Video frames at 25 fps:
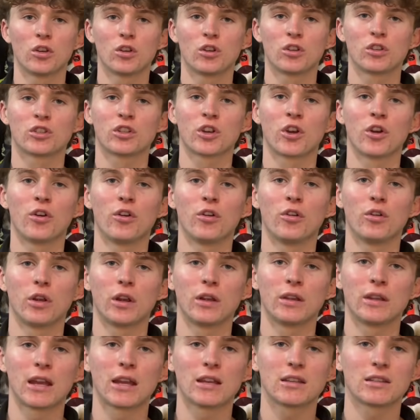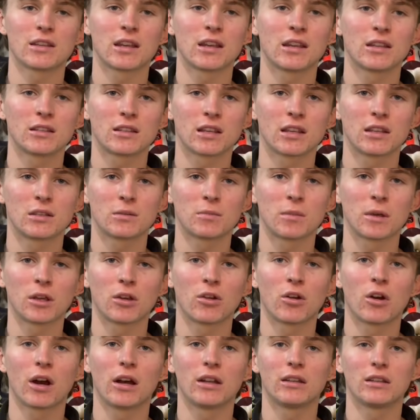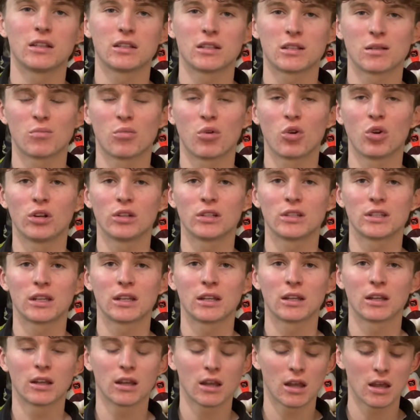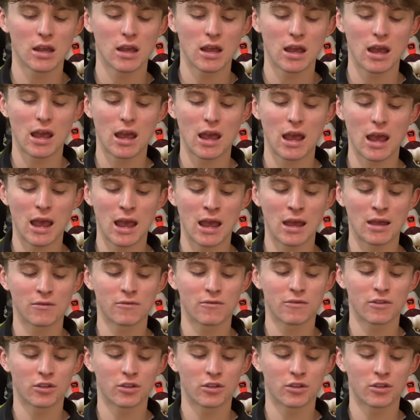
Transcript: So in that sense, it's been quite disappointing. And for